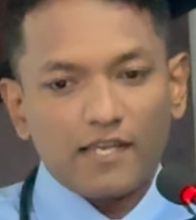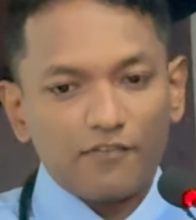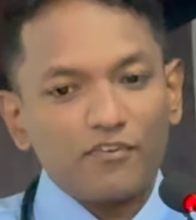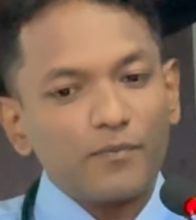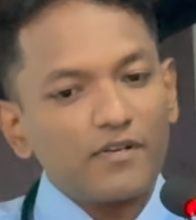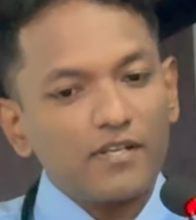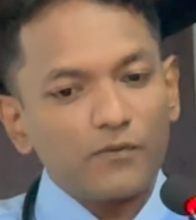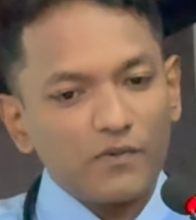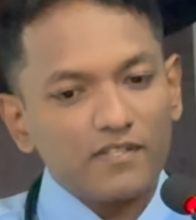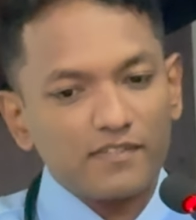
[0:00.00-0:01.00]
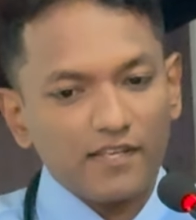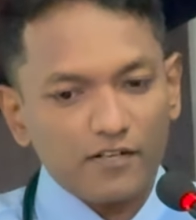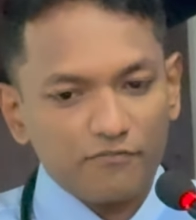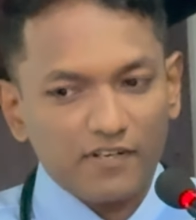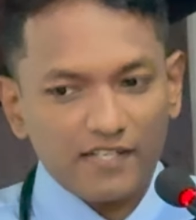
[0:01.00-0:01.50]
everybody will
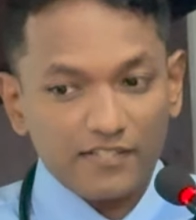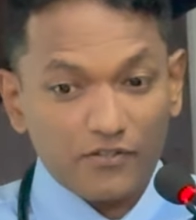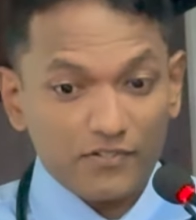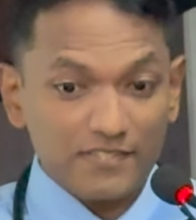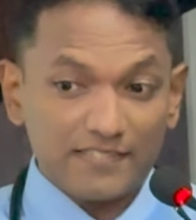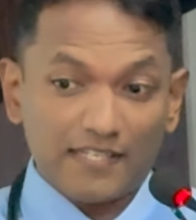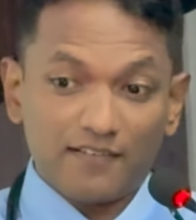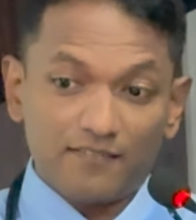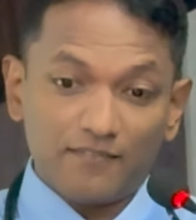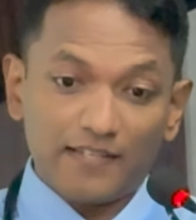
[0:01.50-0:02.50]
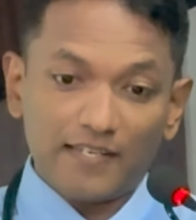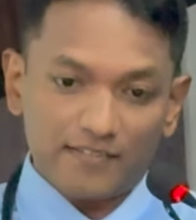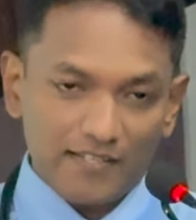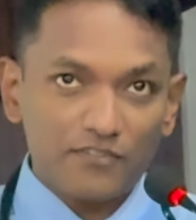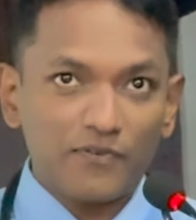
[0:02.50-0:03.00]
think of cardiac causes, and it
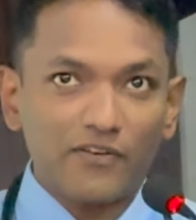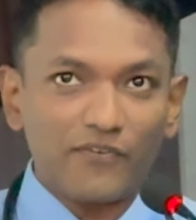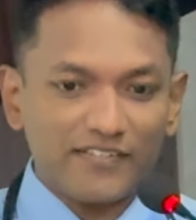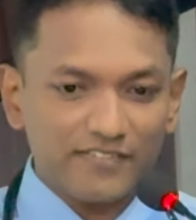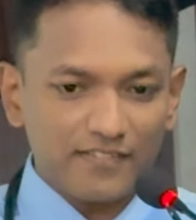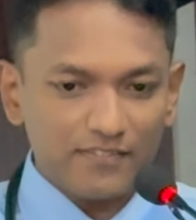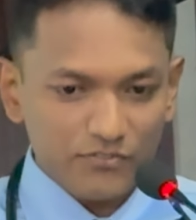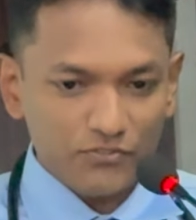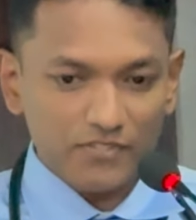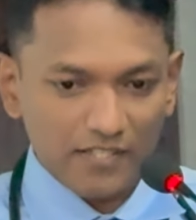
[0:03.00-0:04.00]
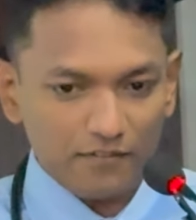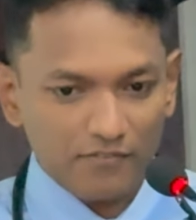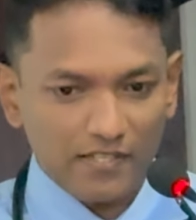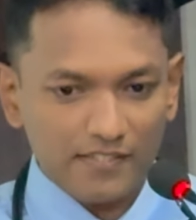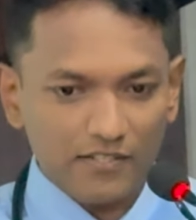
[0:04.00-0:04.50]
is very rational to think
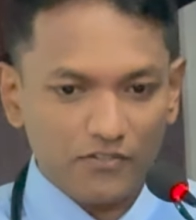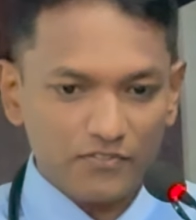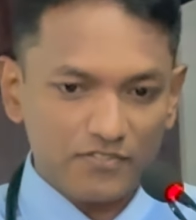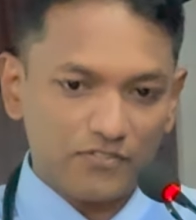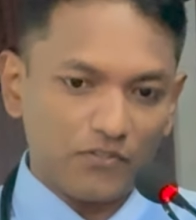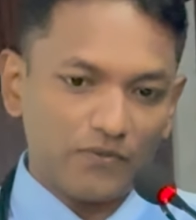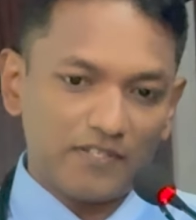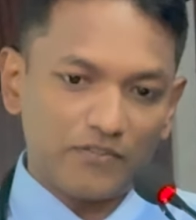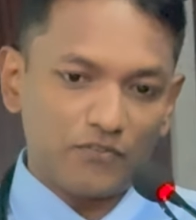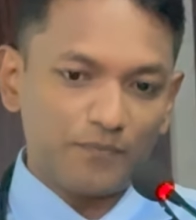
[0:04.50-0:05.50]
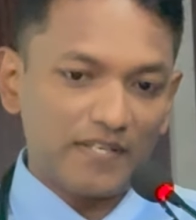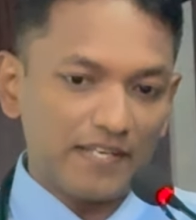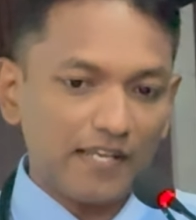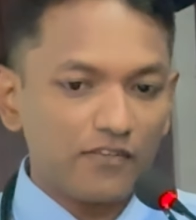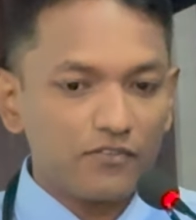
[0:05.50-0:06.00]
of cardiac causes. So it could be
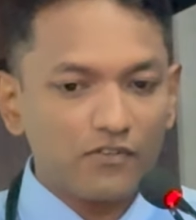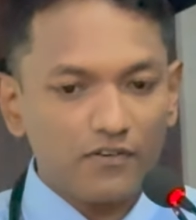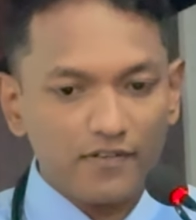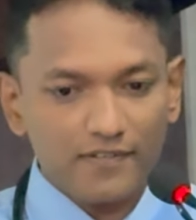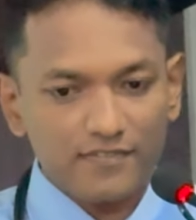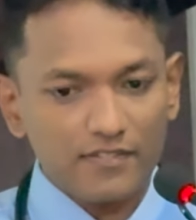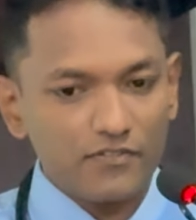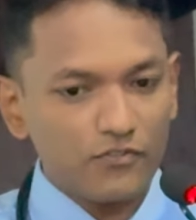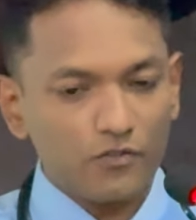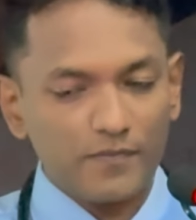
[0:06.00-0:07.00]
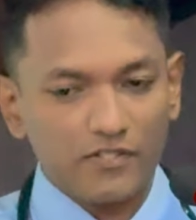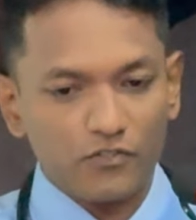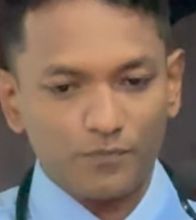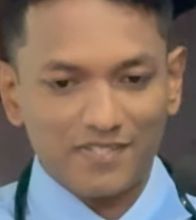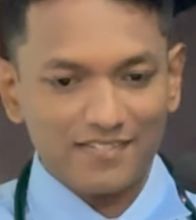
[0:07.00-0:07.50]
an acute coronary syndrome, it
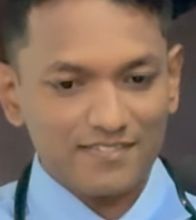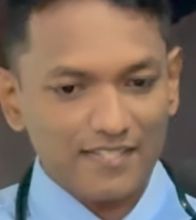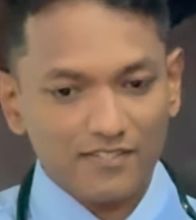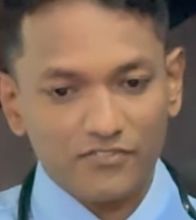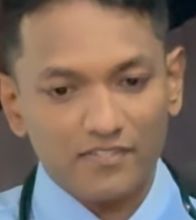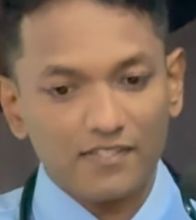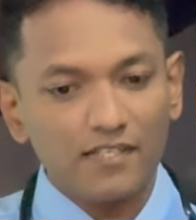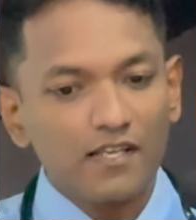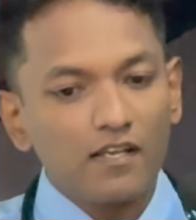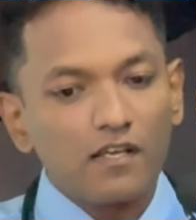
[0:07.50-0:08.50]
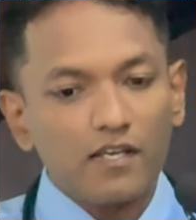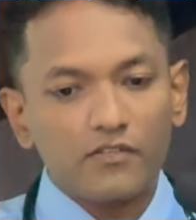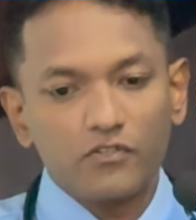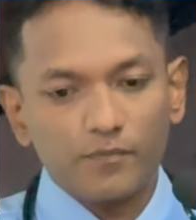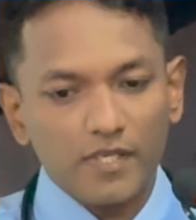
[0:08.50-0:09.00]
could be dissection,
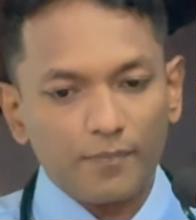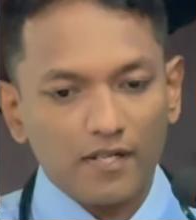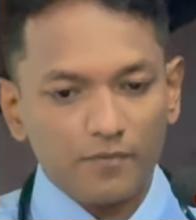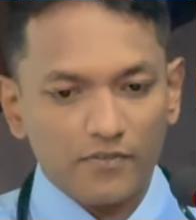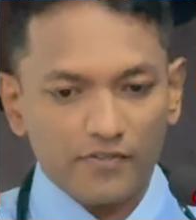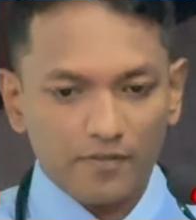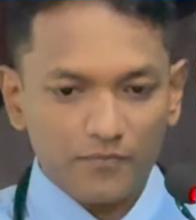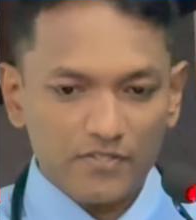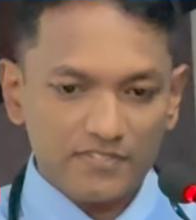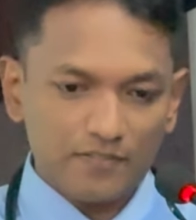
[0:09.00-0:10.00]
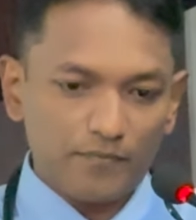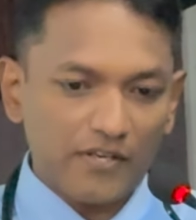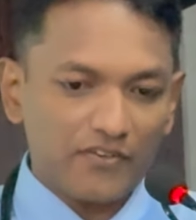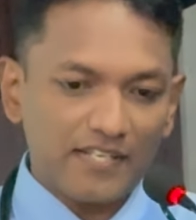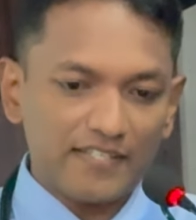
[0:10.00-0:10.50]
it could be a pulmonary embolism,
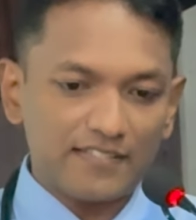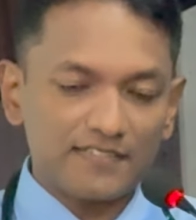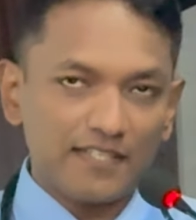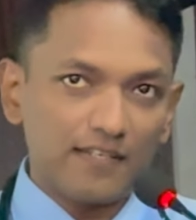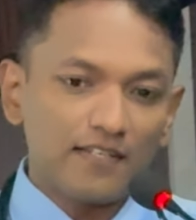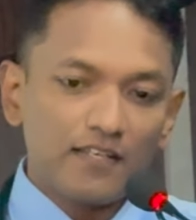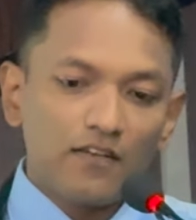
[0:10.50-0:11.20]
myocarditis, and